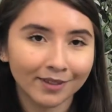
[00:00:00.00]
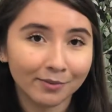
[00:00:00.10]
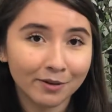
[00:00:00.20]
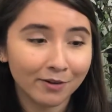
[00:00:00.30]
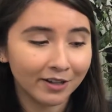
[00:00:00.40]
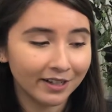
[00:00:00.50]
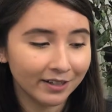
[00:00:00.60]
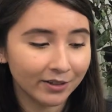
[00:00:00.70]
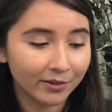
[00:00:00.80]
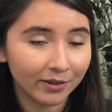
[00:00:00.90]
we want to
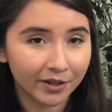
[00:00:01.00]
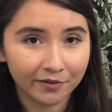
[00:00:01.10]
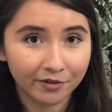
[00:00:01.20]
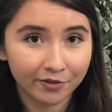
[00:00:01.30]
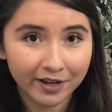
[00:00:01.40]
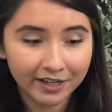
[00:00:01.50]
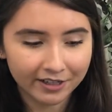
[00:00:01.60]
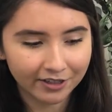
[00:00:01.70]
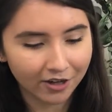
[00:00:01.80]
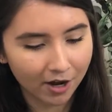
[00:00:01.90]
include a lot of
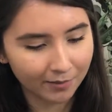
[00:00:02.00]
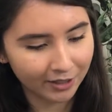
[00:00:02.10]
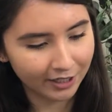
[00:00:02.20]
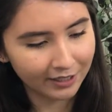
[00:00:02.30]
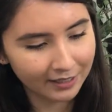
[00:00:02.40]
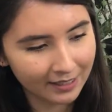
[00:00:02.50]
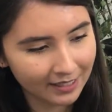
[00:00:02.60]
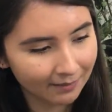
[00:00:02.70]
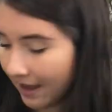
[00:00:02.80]
drainage options.